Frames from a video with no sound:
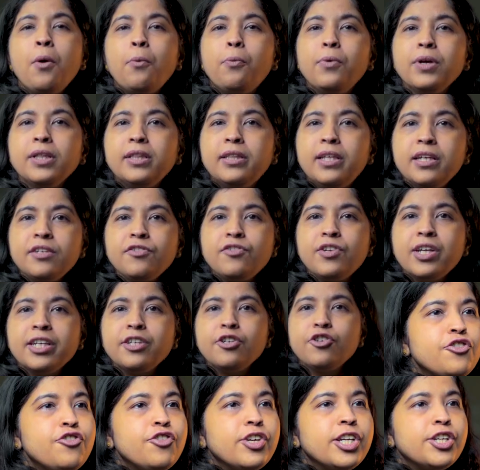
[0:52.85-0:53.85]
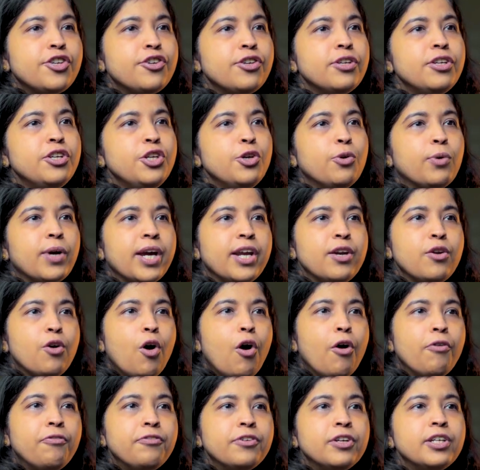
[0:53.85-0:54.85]
With this registration, you can
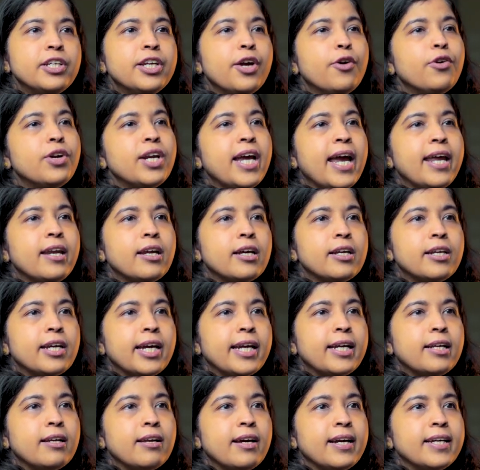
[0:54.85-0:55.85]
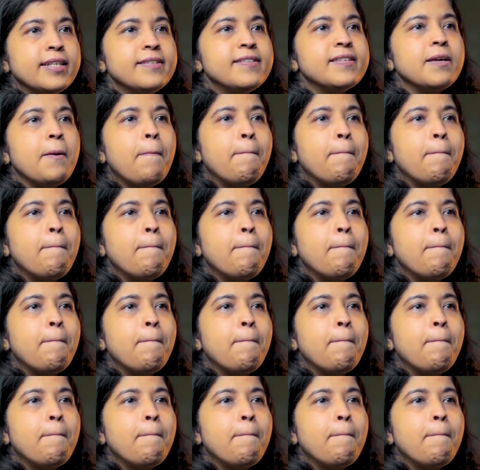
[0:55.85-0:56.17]
offer your NRI clients